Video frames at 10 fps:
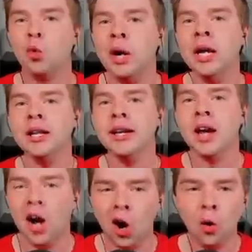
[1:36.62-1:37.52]

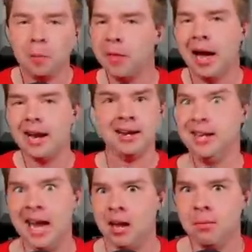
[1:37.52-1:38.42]
really hope that
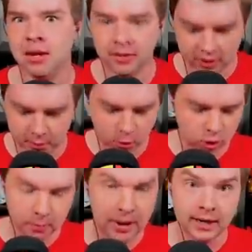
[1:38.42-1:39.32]
naming this
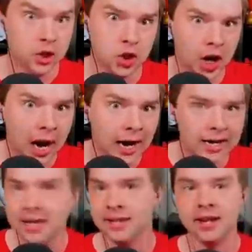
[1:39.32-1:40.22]
Pokemon
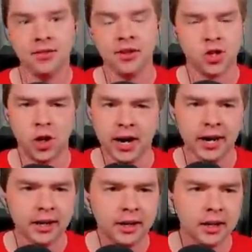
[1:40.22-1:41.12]
shiny did the
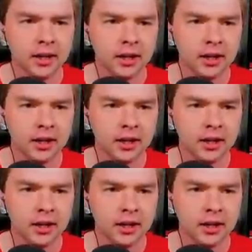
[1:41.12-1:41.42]
trick.